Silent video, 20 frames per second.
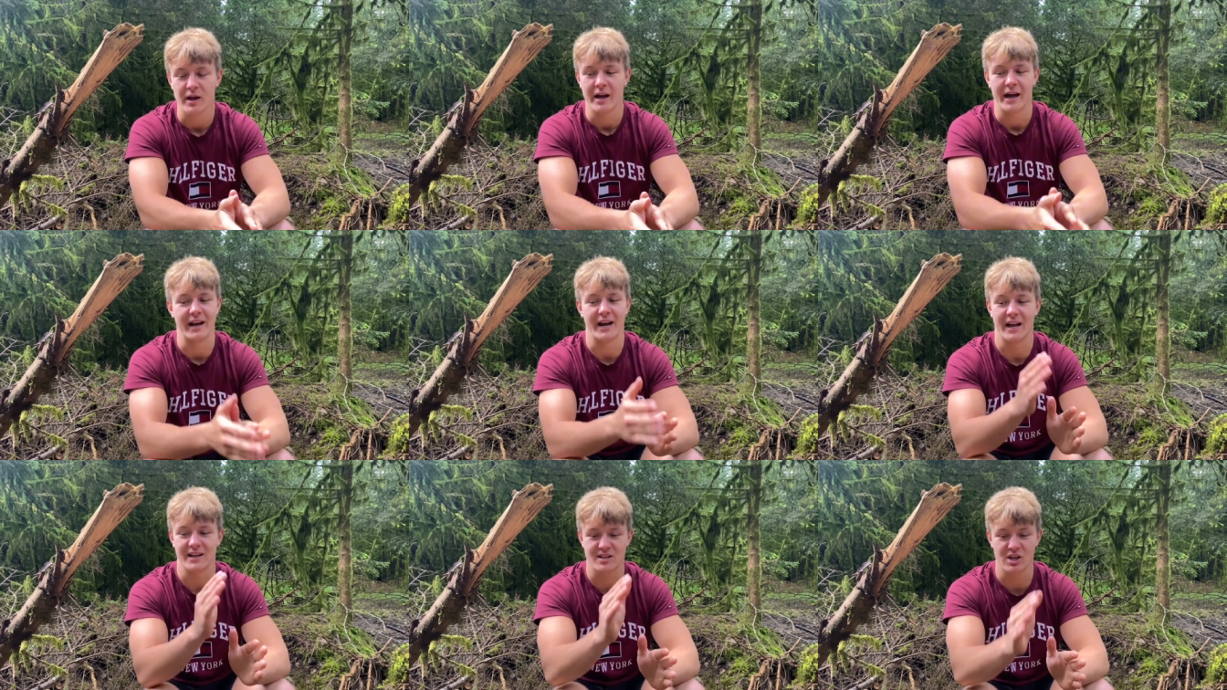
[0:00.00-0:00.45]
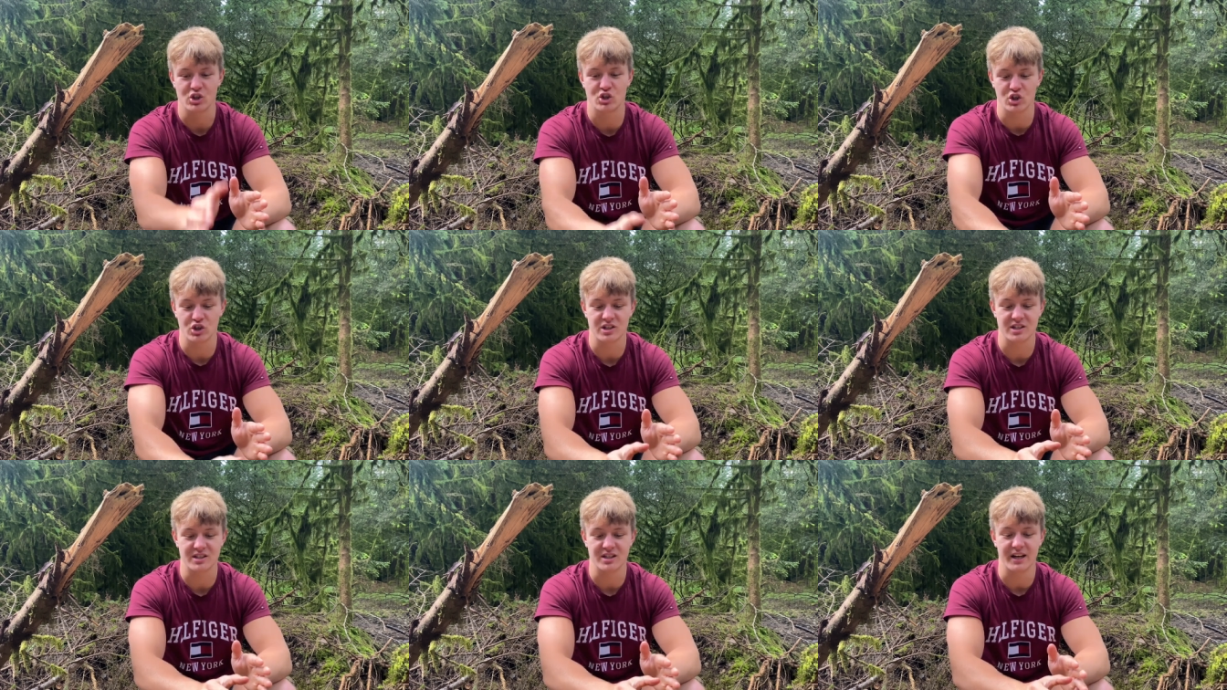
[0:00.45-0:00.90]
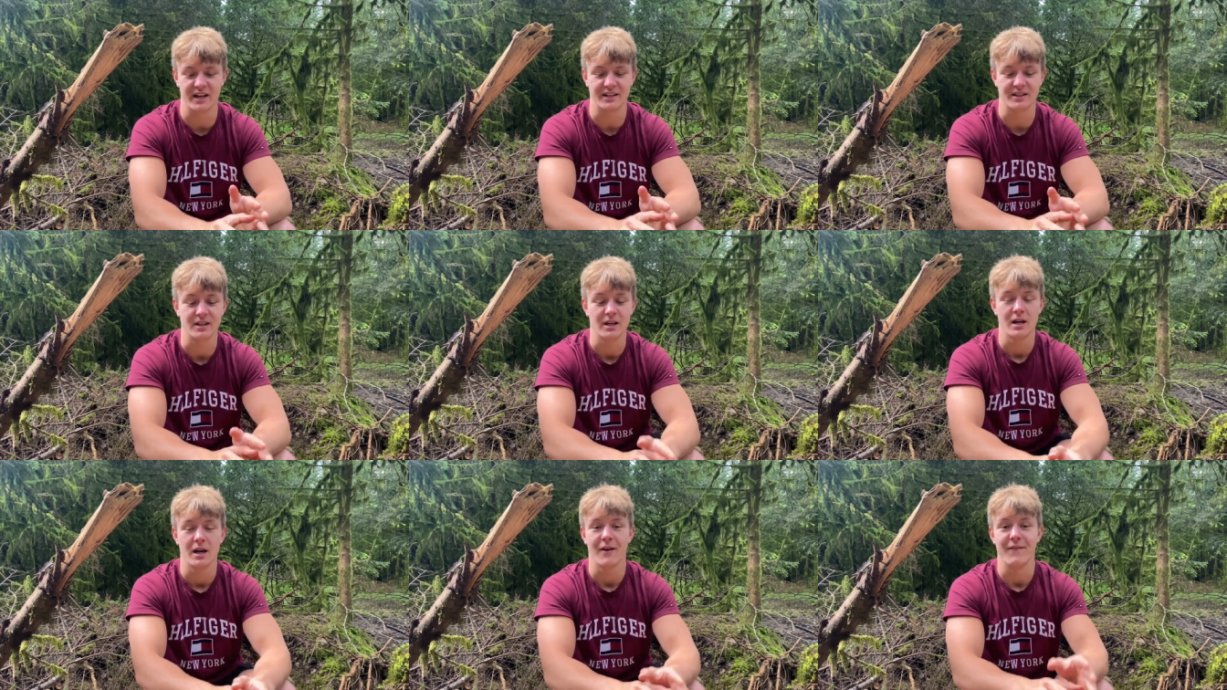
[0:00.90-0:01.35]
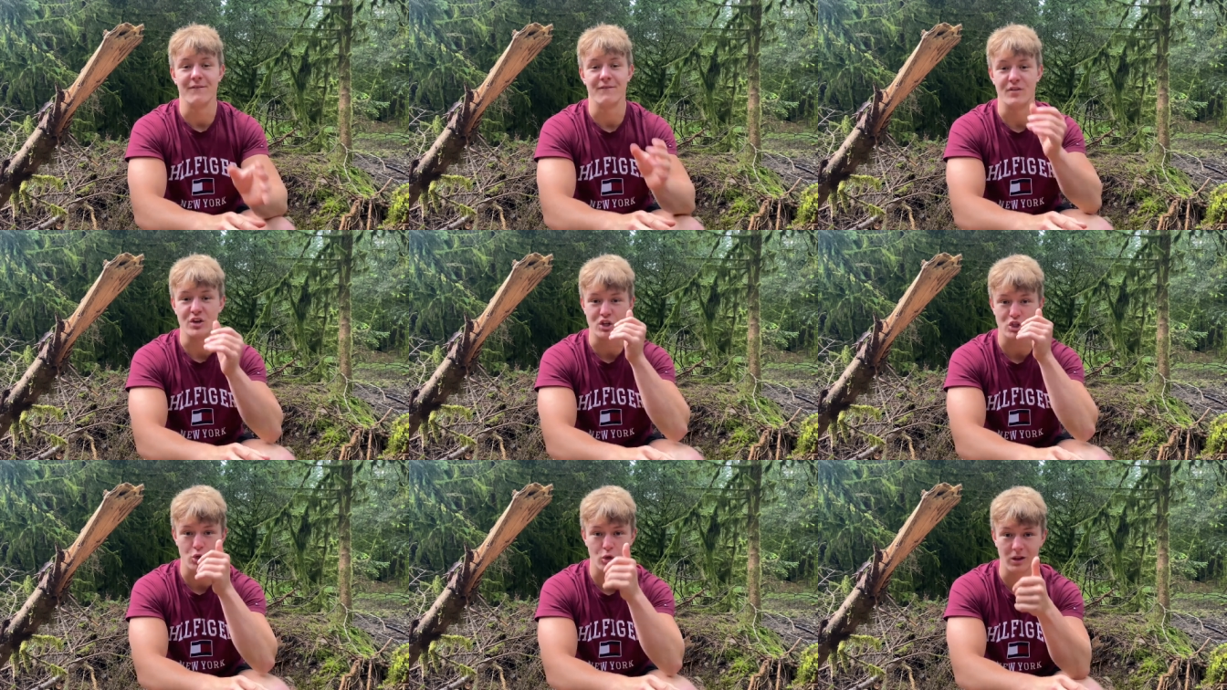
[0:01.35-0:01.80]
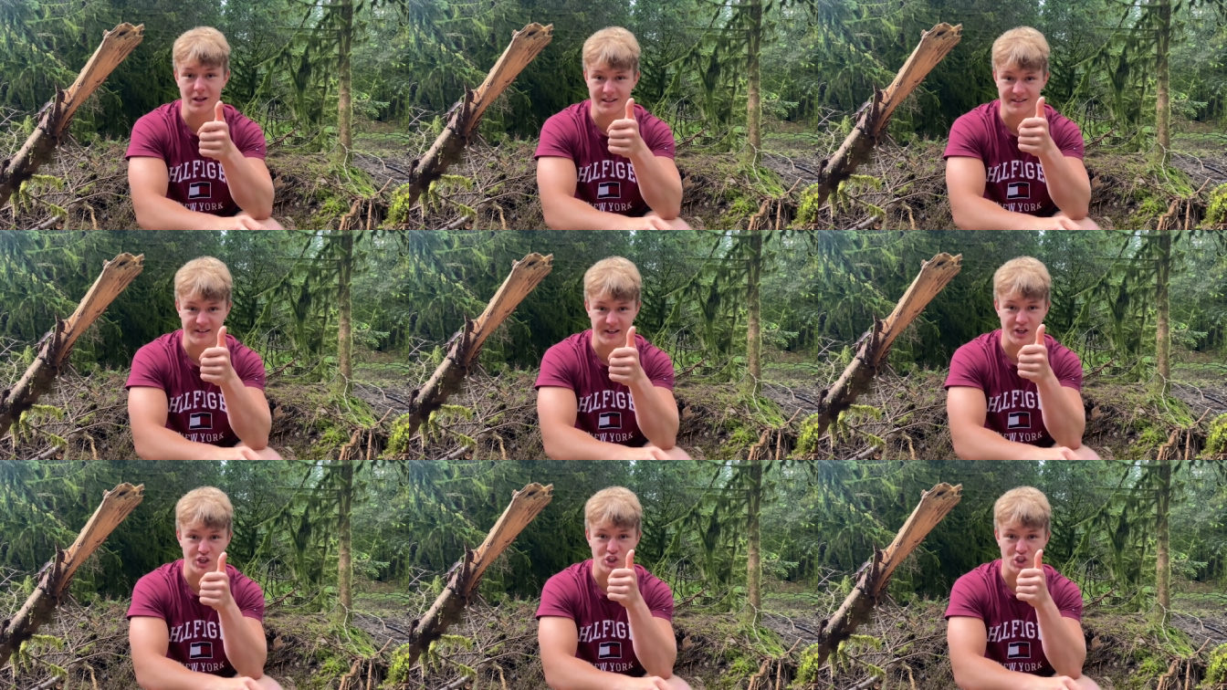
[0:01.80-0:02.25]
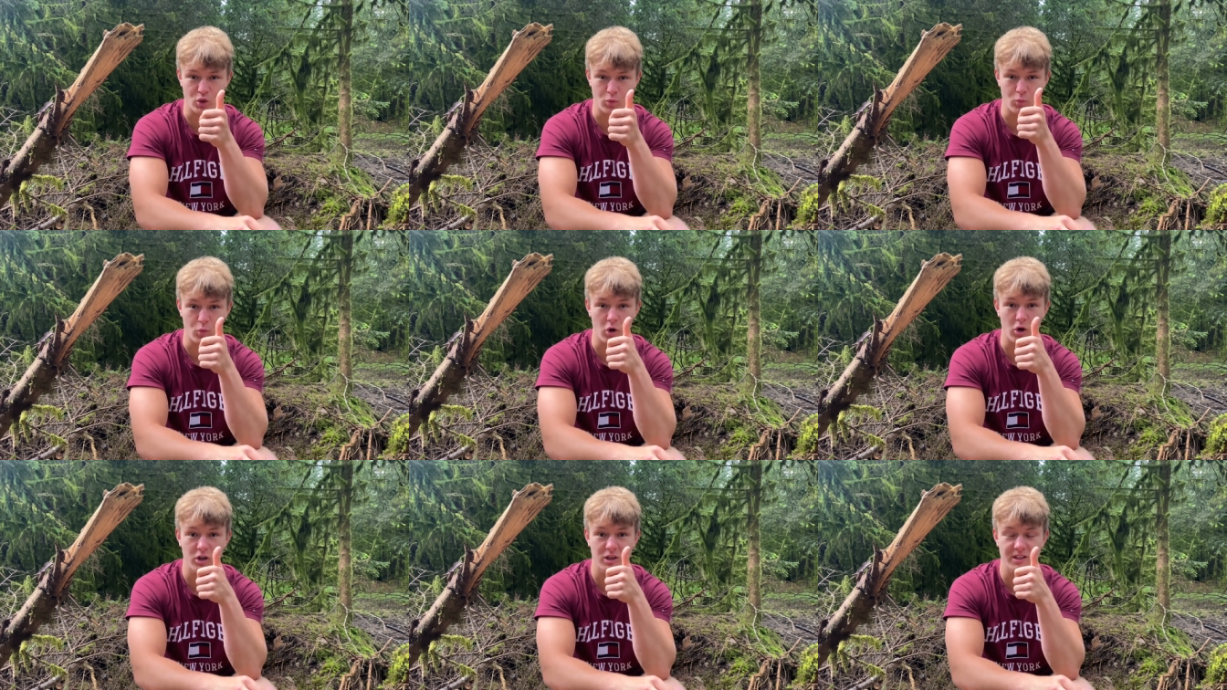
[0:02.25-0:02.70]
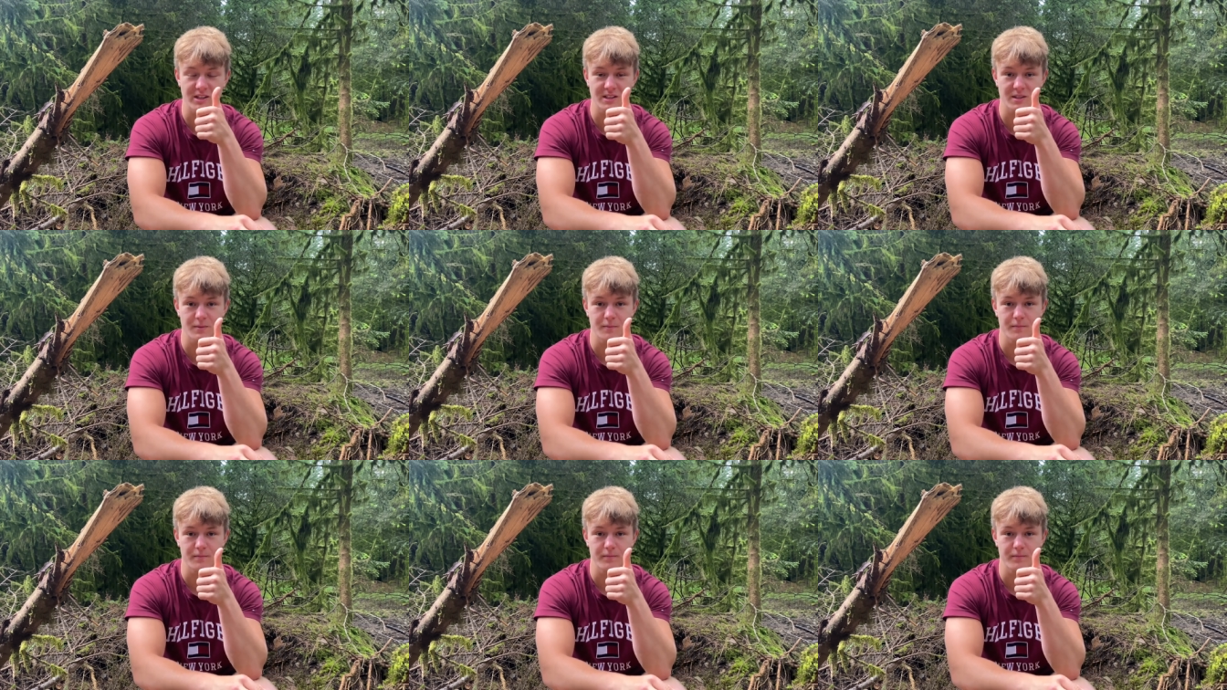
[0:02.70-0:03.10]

And as I just said, visualization works.